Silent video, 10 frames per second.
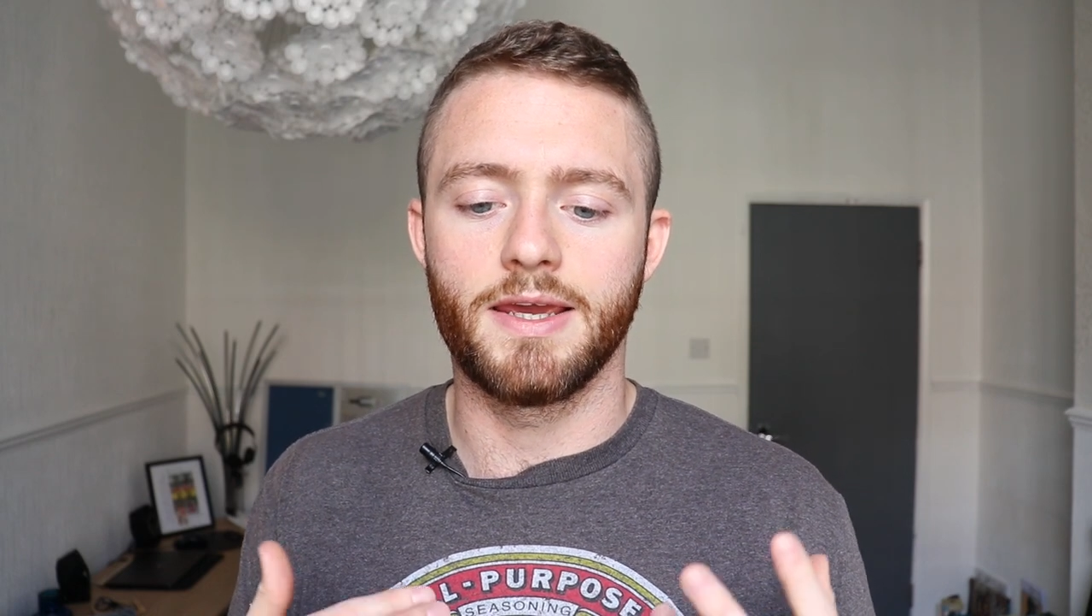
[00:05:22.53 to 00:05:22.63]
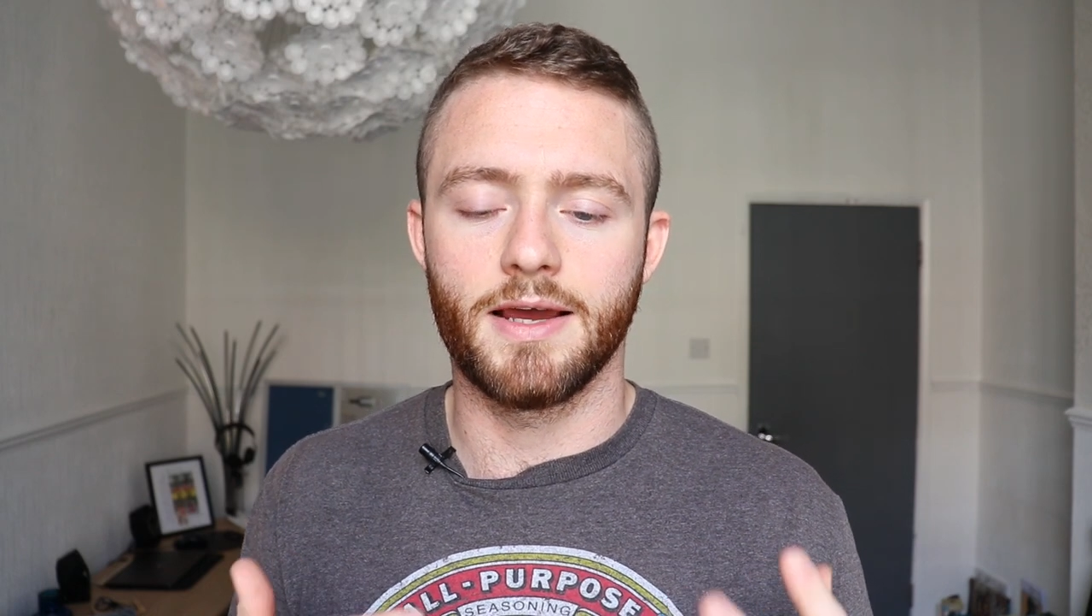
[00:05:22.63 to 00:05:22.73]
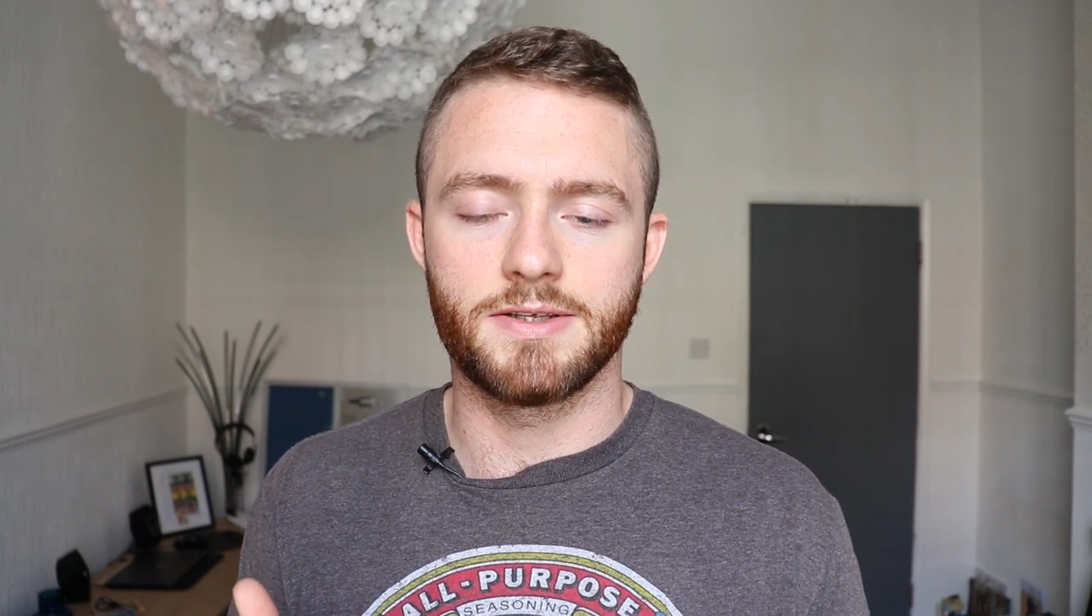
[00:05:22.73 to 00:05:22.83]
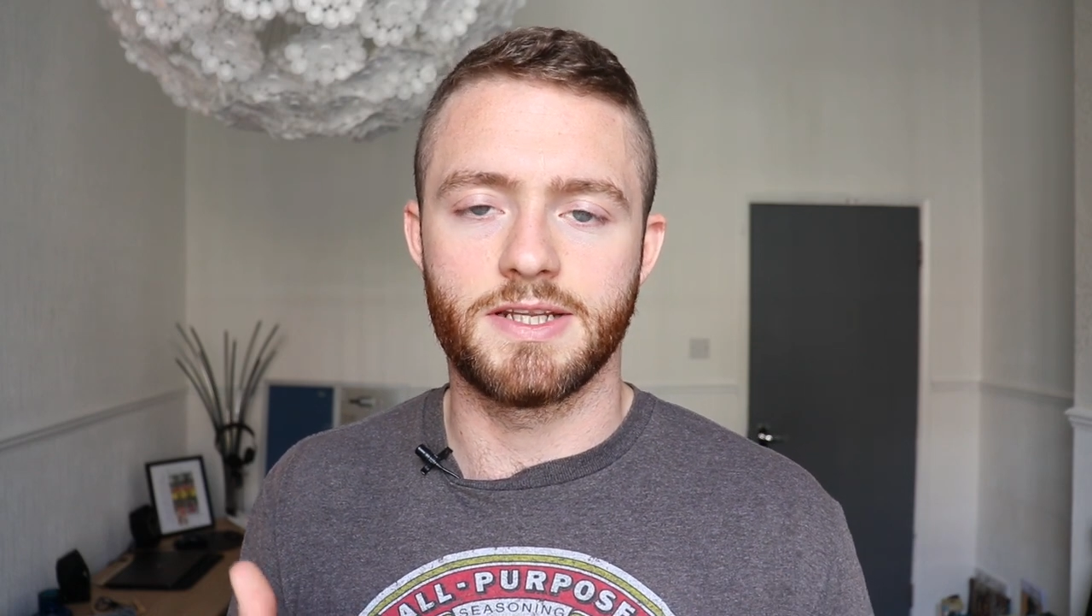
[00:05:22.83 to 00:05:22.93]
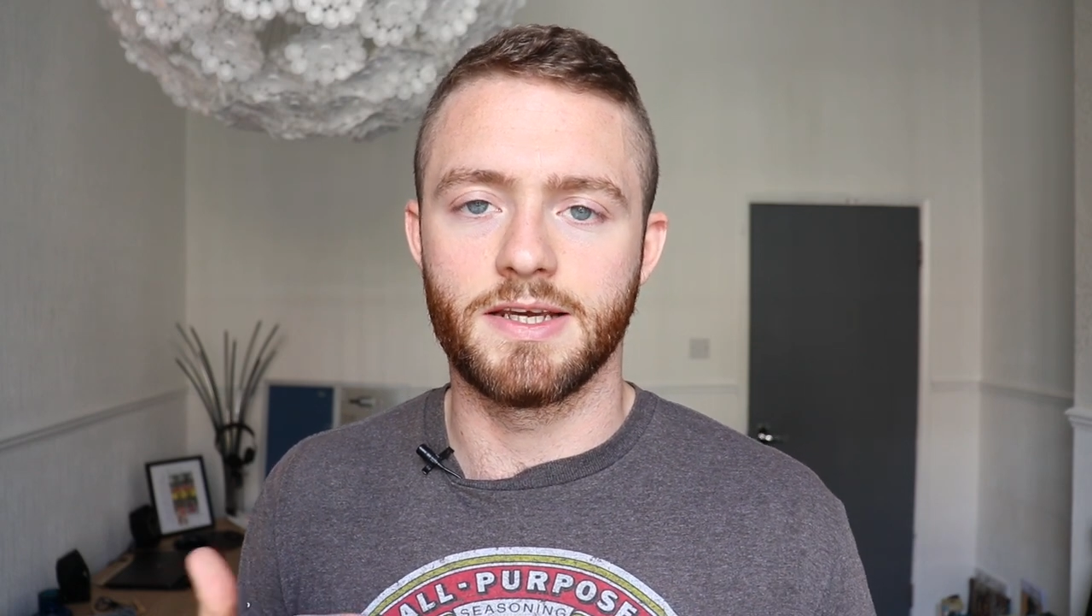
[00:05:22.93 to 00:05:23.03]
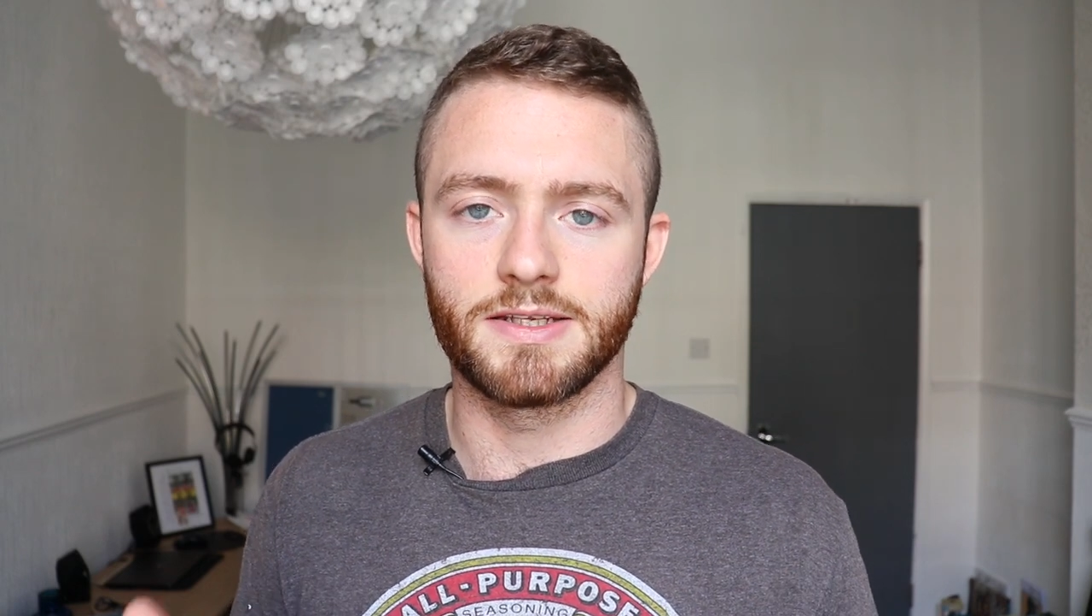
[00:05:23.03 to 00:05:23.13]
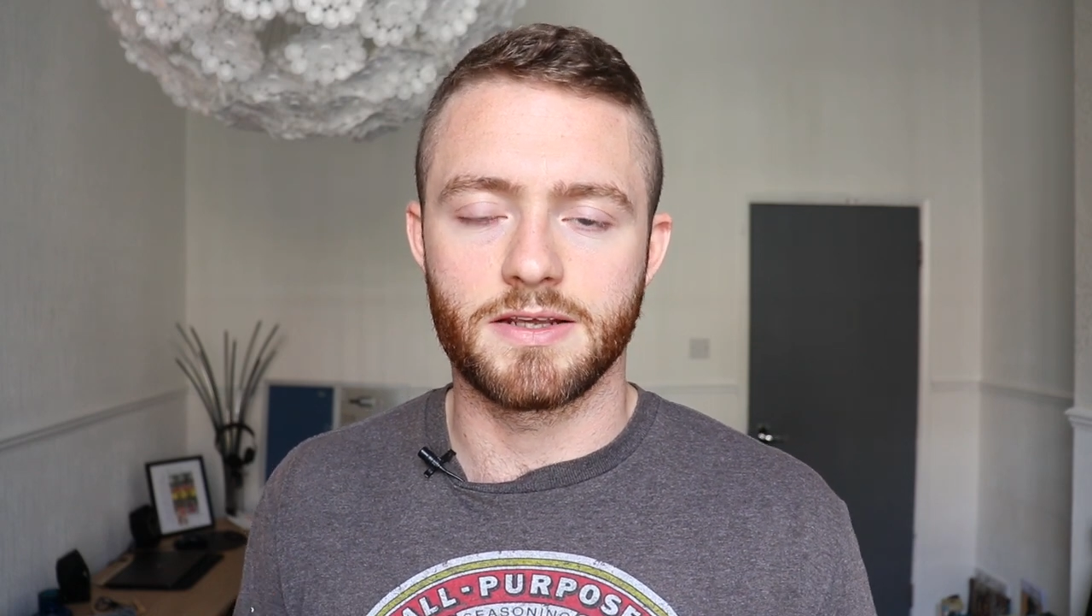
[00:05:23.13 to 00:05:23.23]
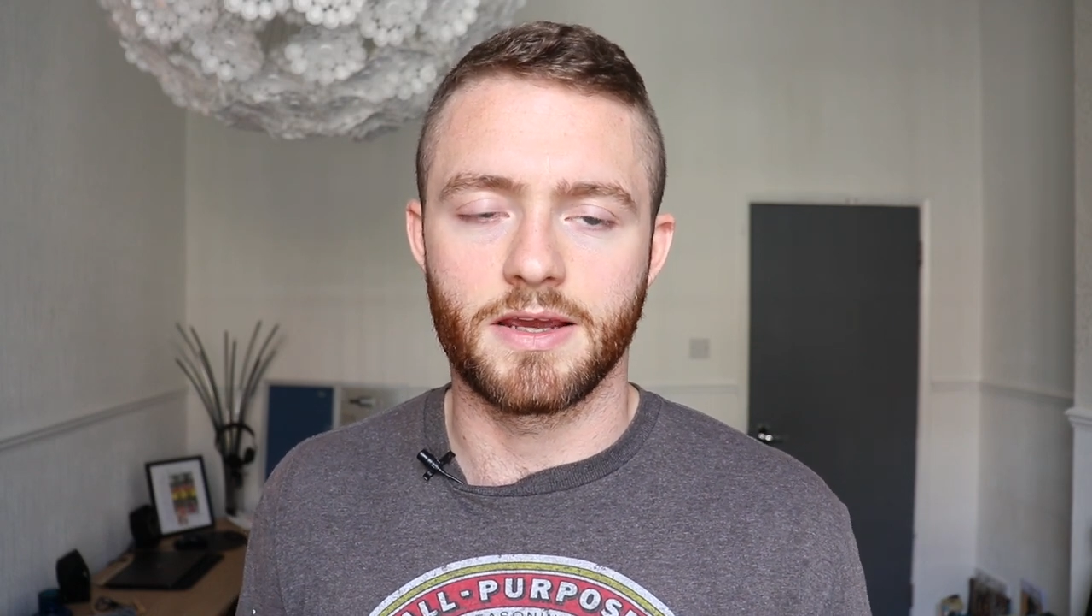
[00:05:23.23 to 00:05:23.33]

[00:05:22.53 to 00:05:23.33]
counselling and